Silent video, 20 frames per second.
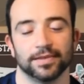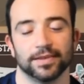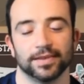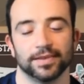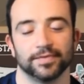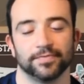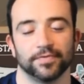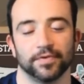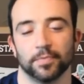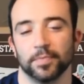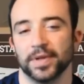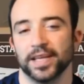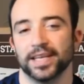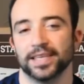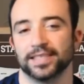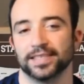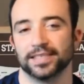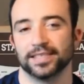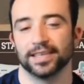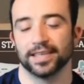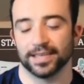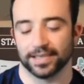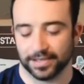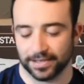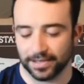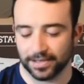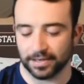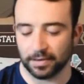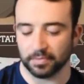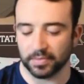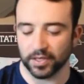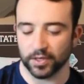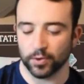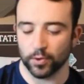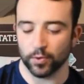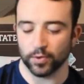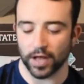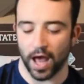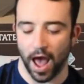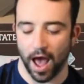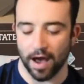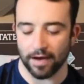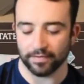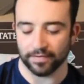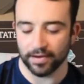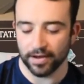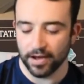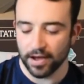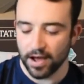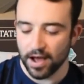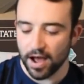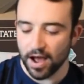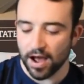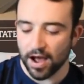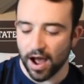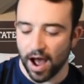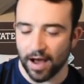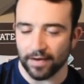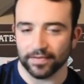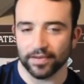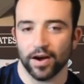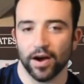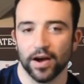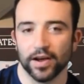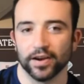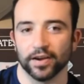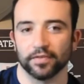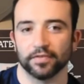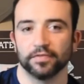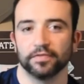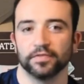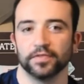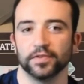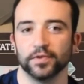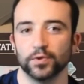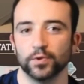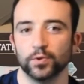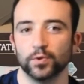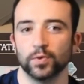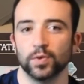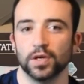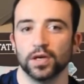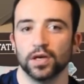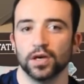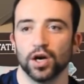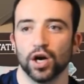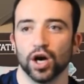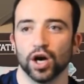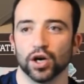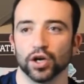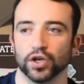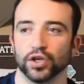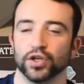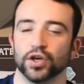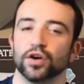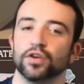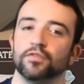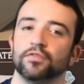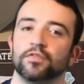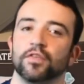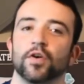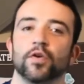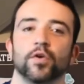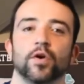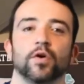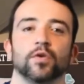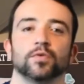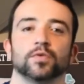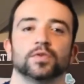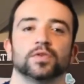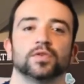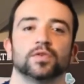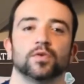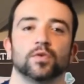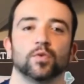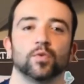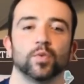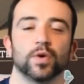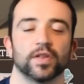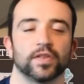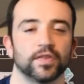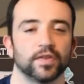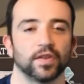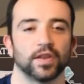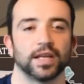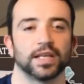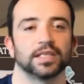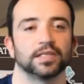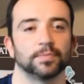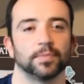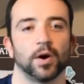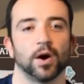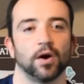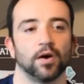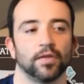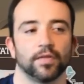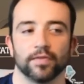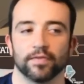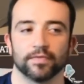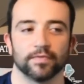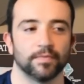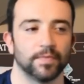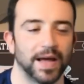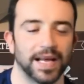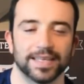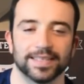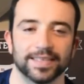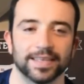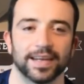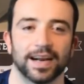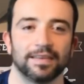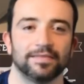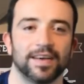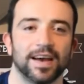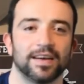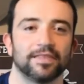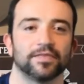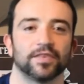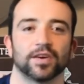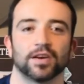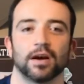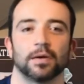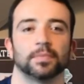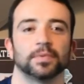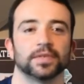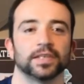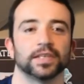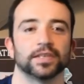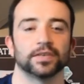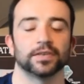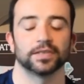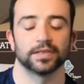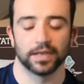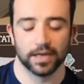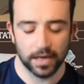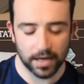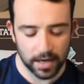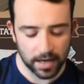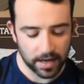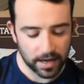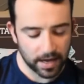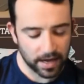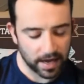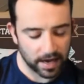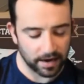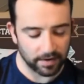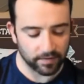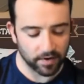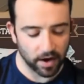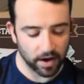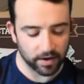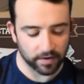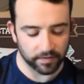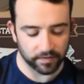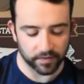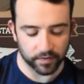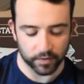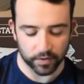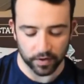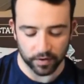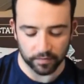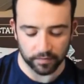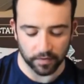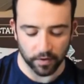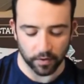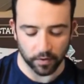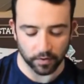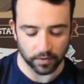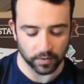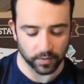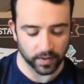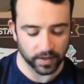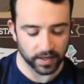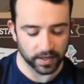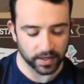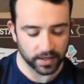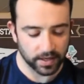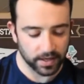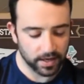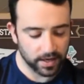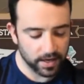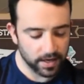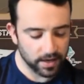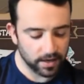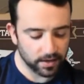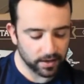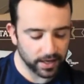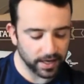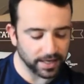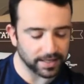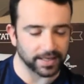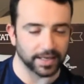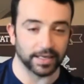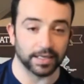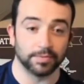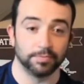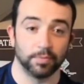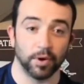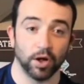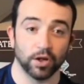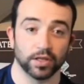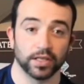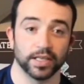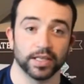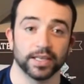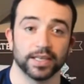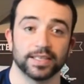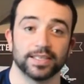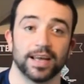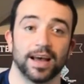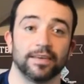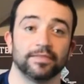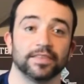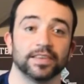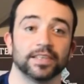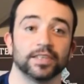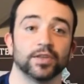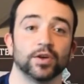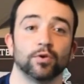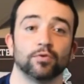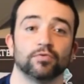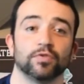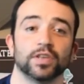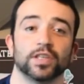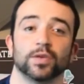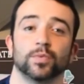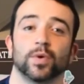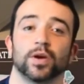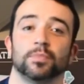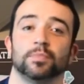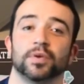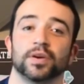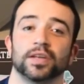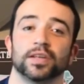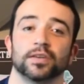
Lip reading: for me, it's just something cool to have. I've gotten a few good photos with the lens ball. That's it. I've had it for a couple of years, and I've gotten a few good photos with it. Like I said, it's bulky and it's heavy. You don't really want to put it,